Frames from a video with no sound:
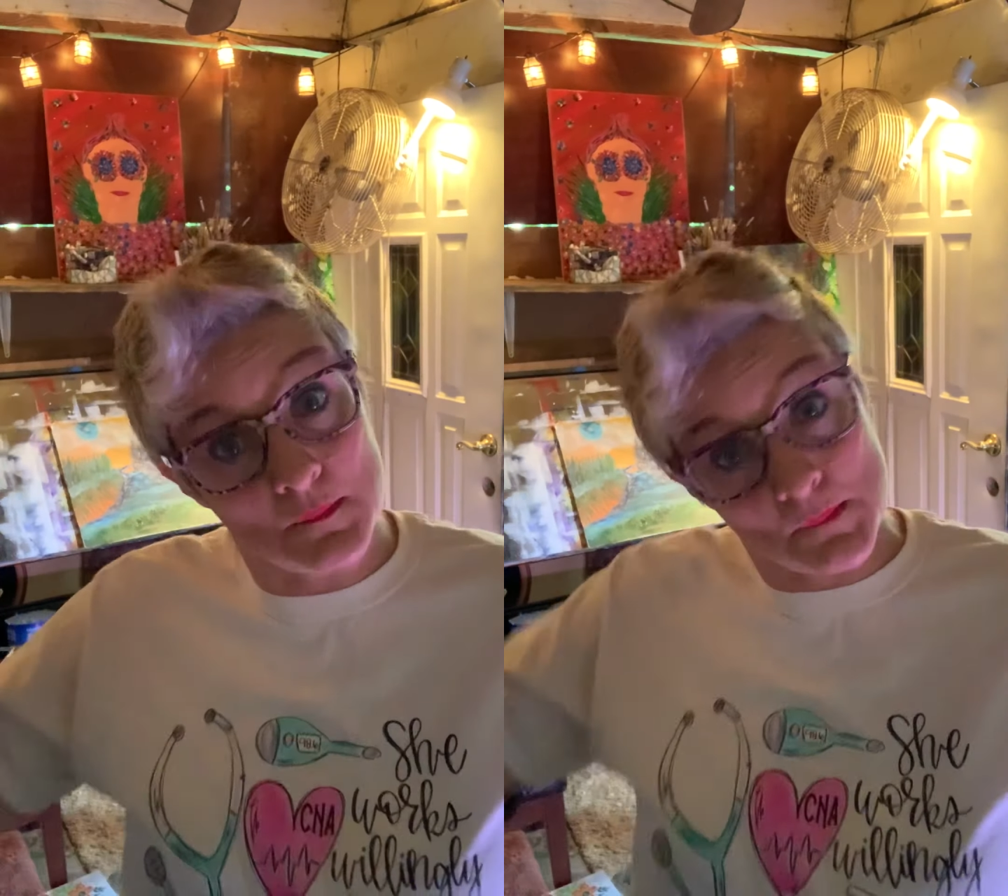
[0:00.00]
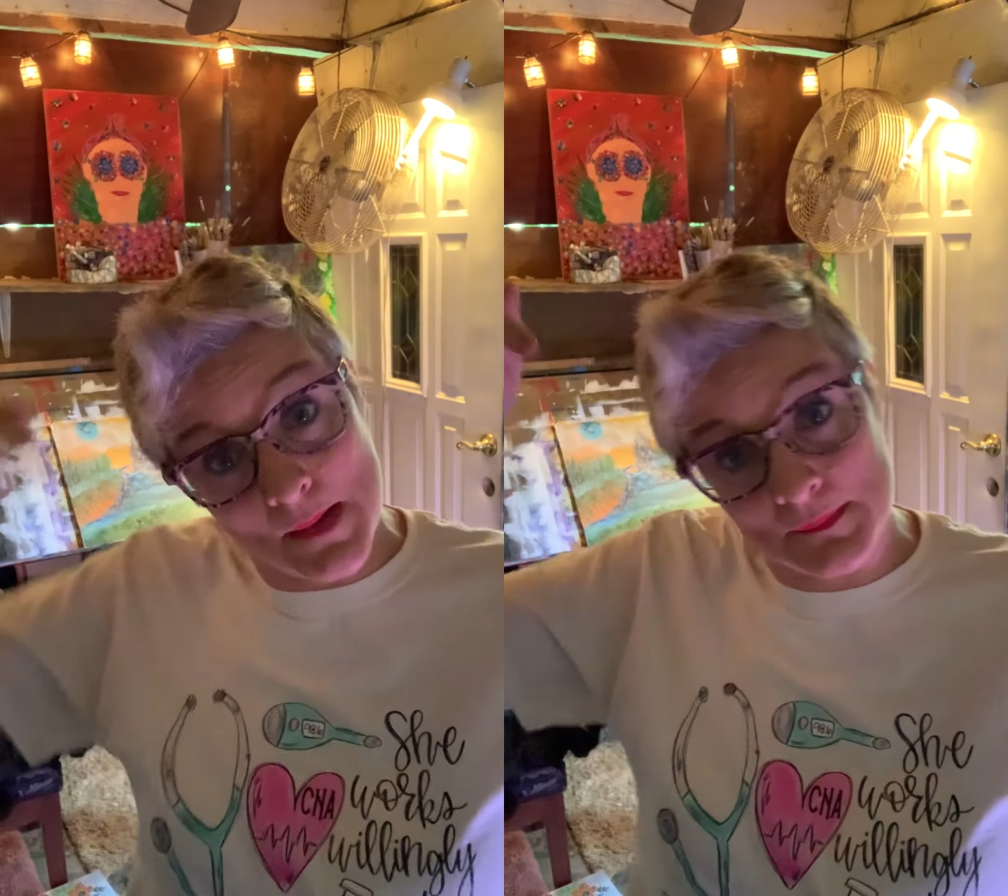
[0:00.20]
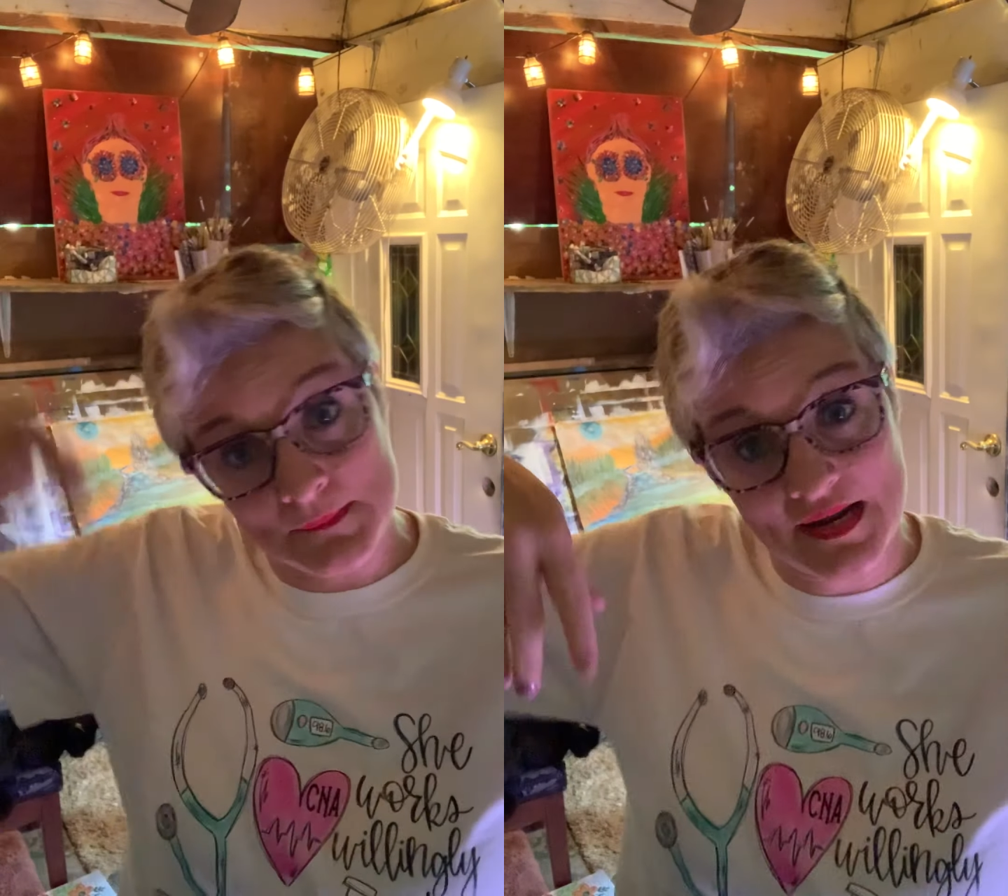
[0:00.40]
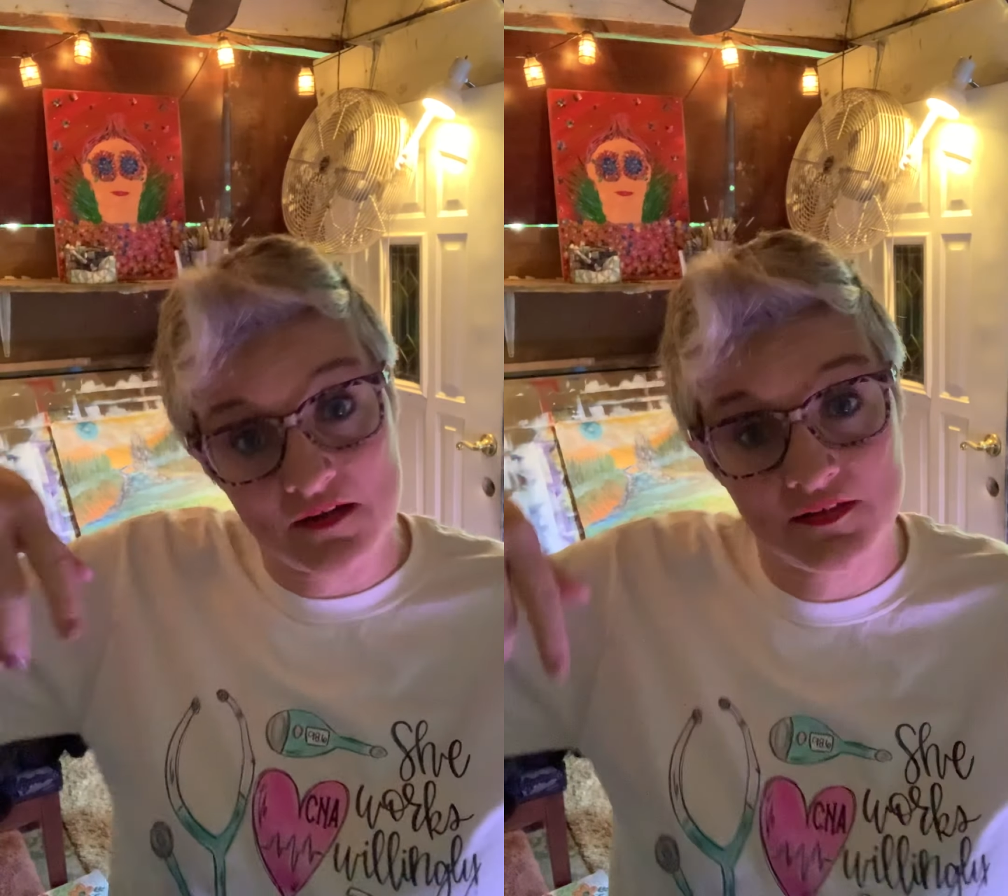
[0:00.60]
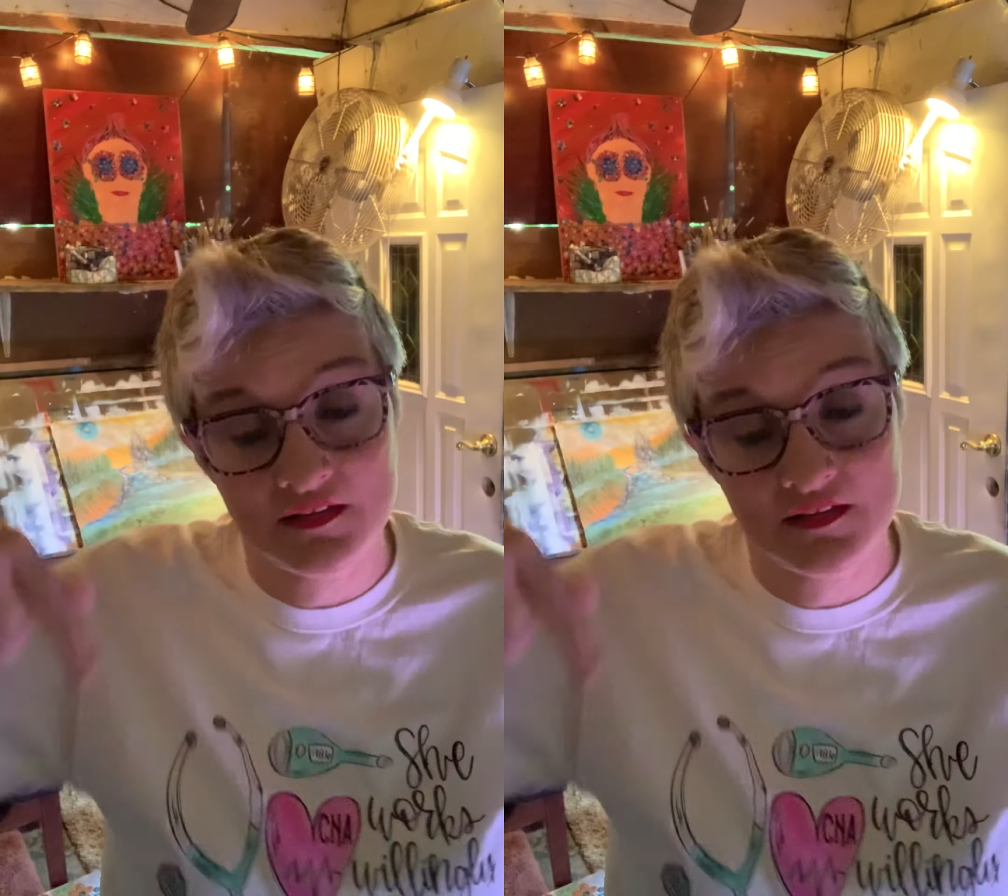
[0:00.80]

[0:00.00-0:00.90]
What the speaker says: pop them down in the